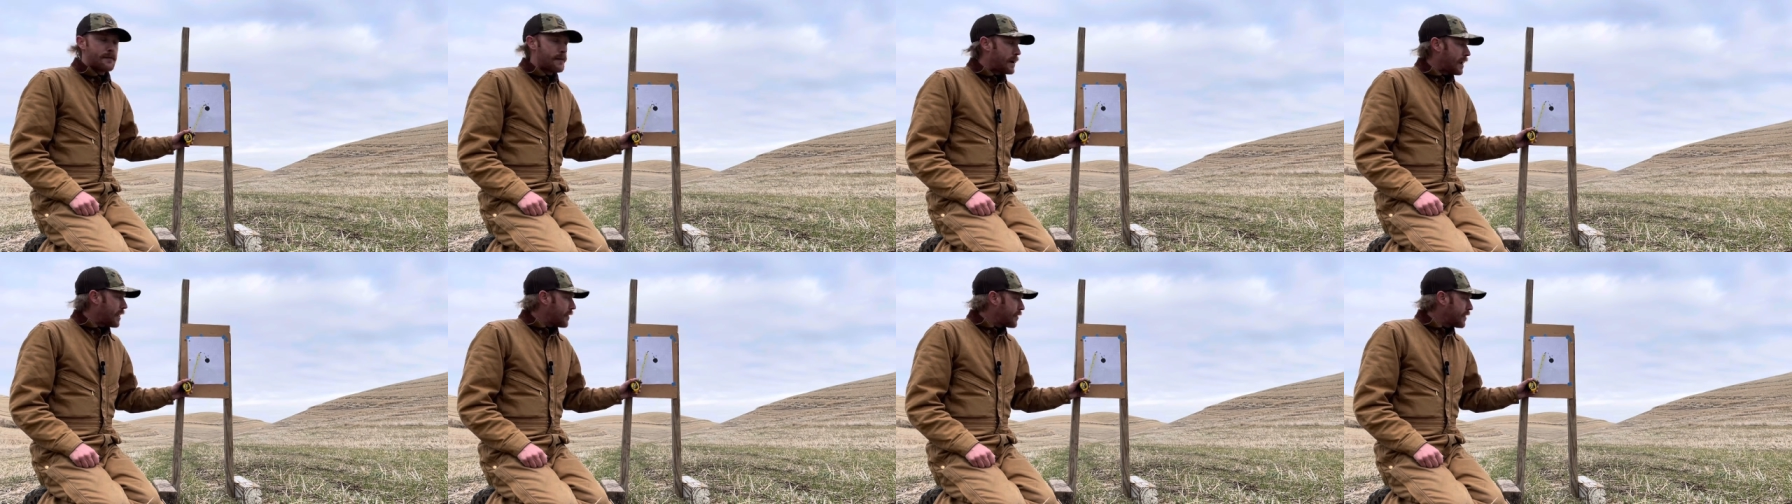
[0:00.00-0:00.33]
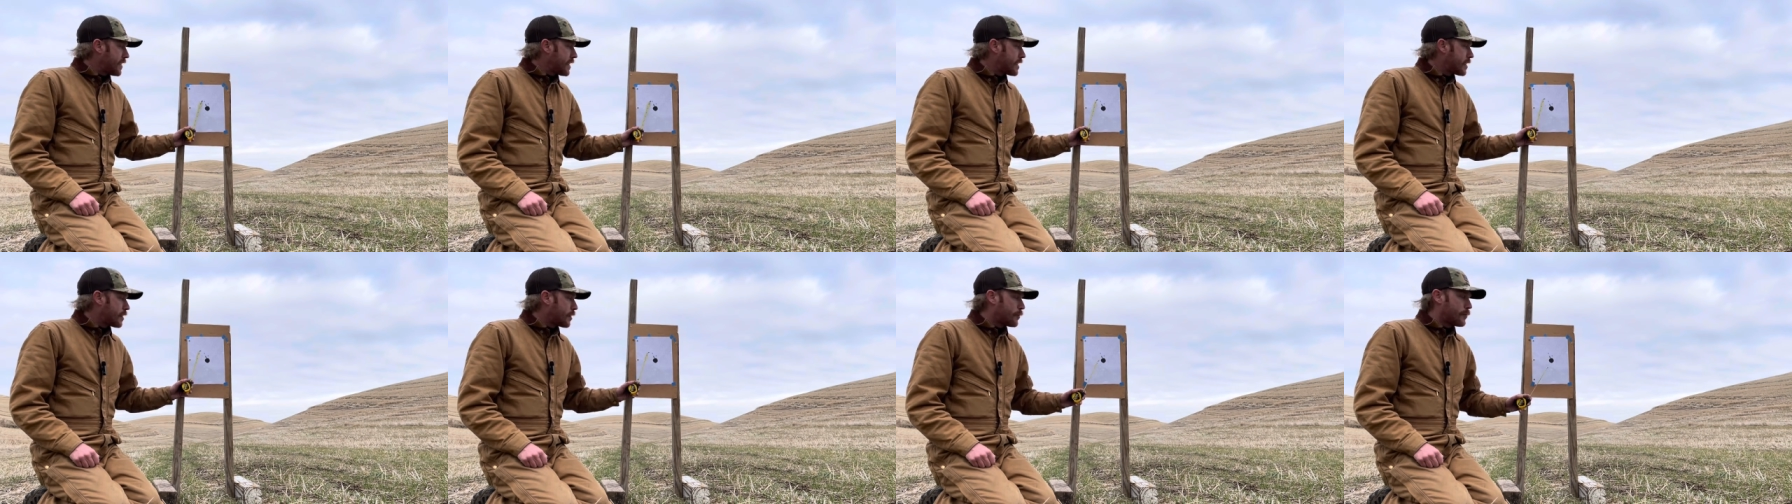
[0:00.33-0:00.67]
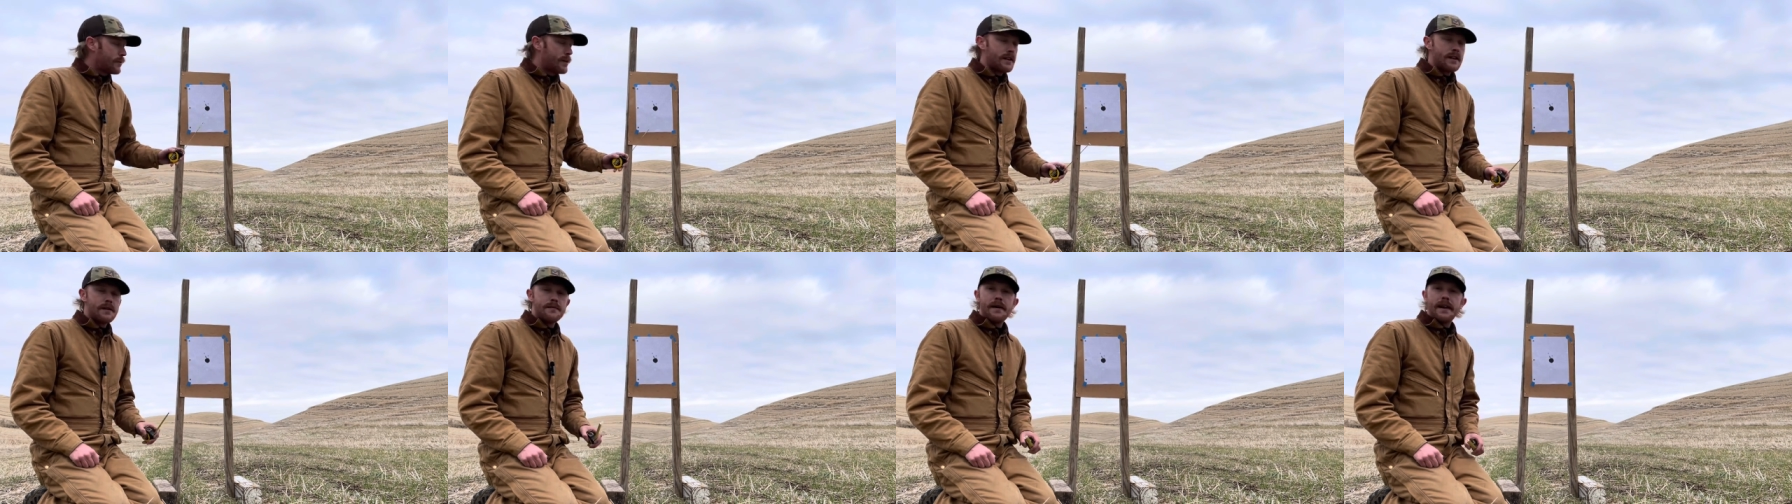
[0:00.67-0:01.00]
but I think it'll
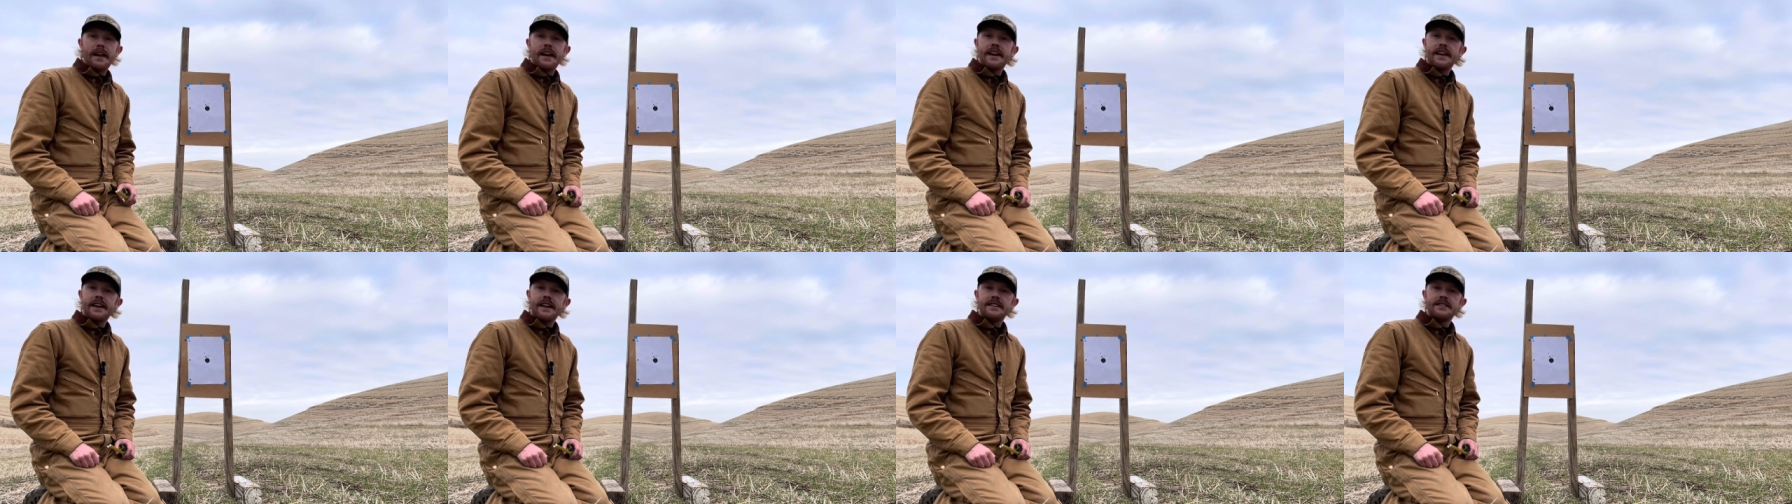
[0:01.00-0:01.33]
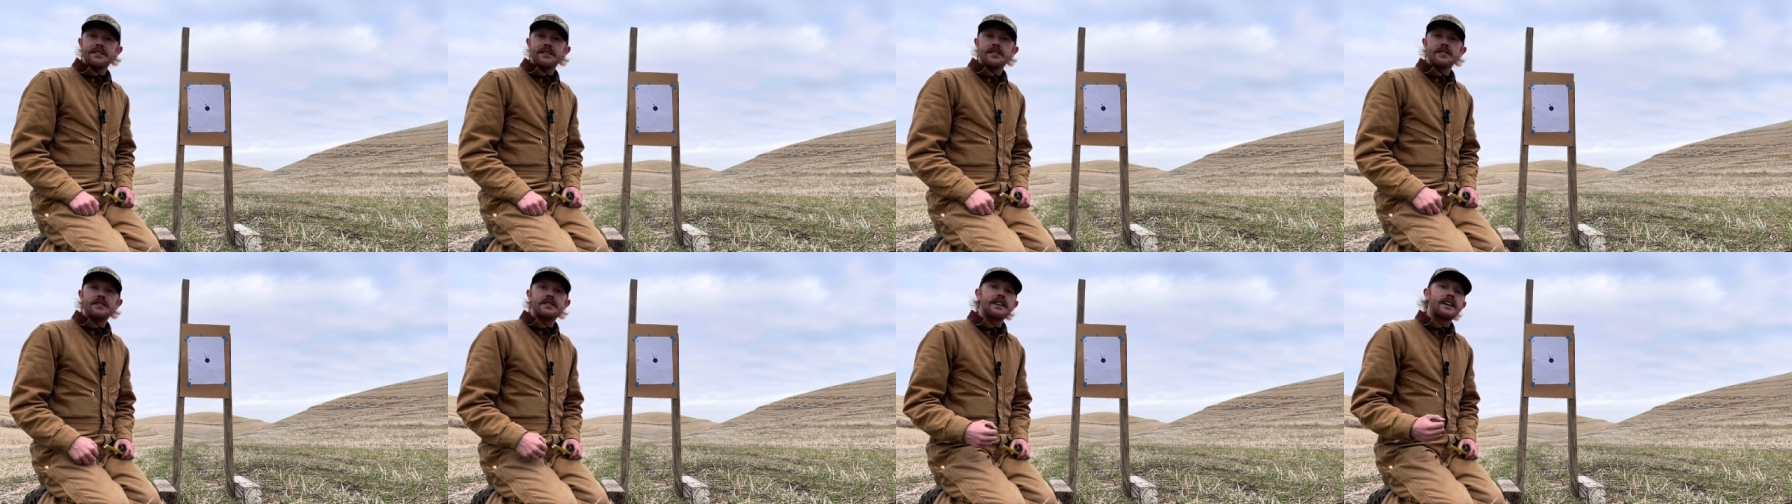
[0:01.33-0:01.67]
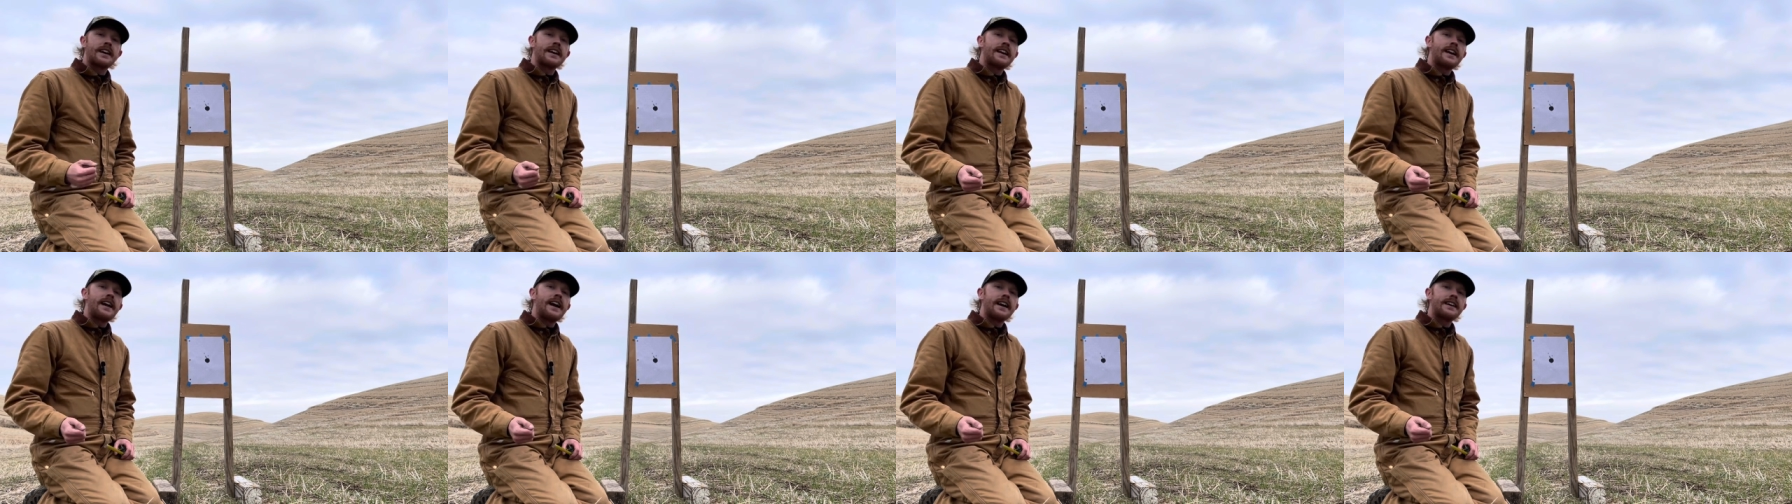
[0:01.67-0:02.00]
really make it easier to
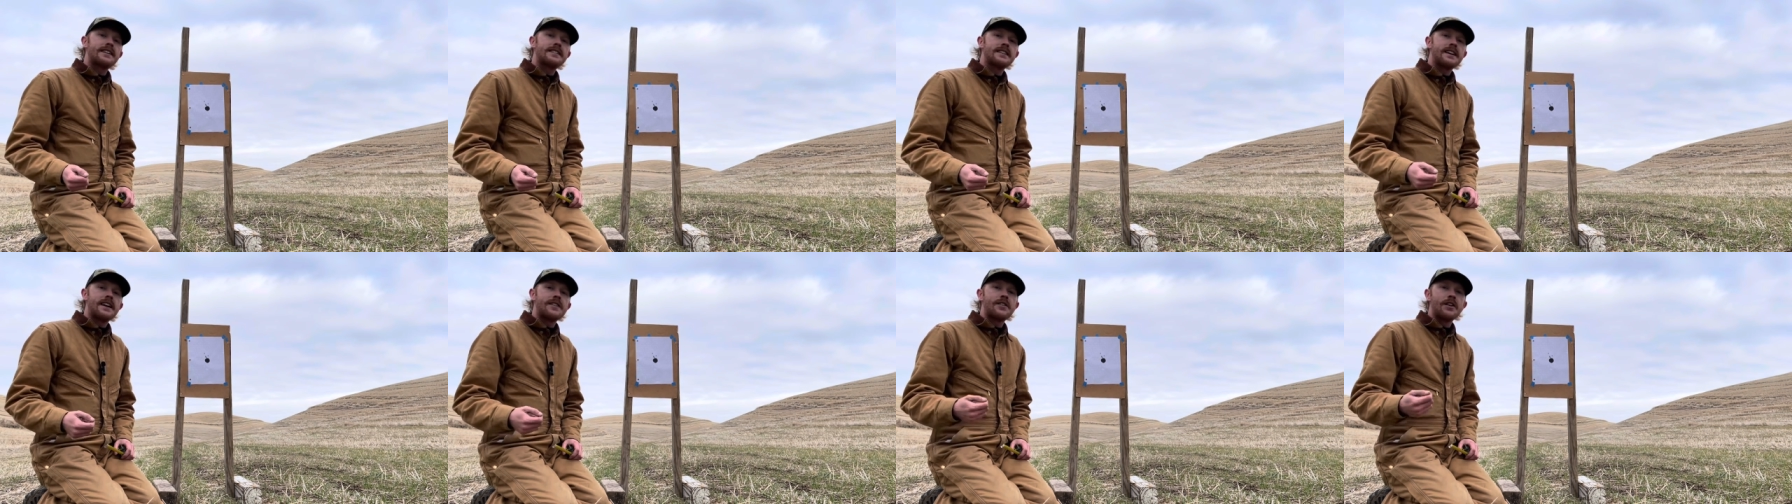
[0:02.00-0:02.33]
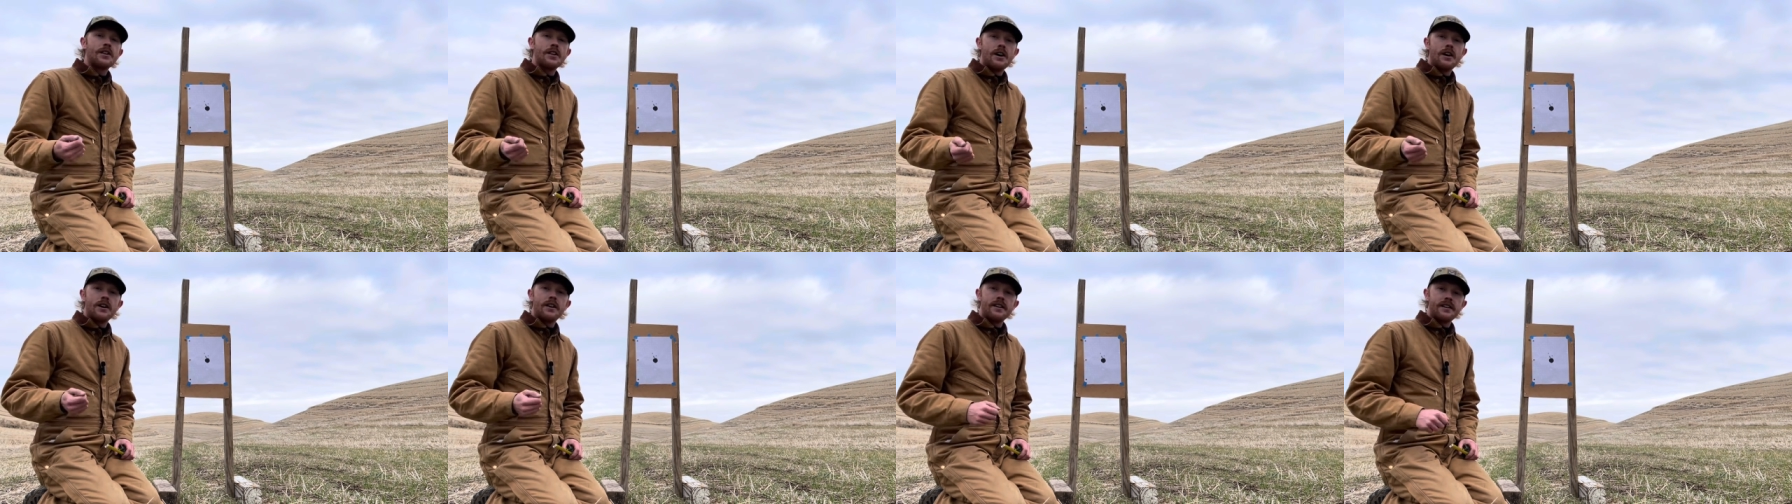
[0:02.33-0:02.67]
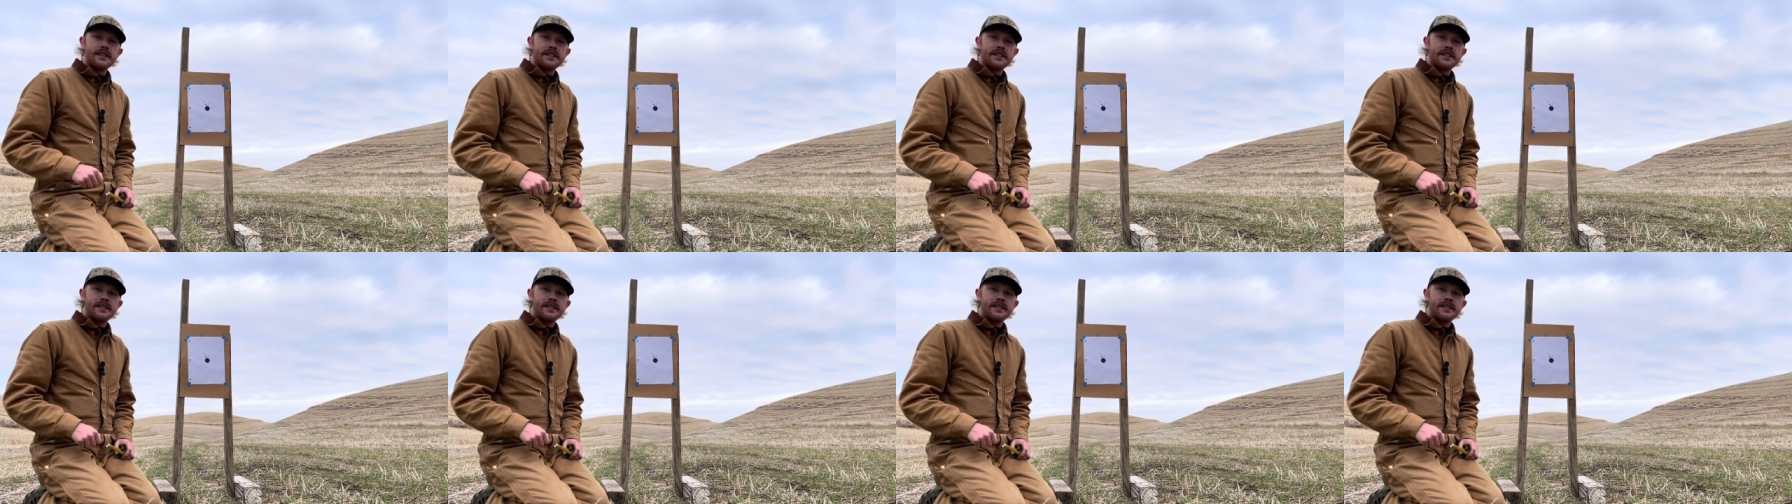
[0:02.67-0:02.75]
connect at the longer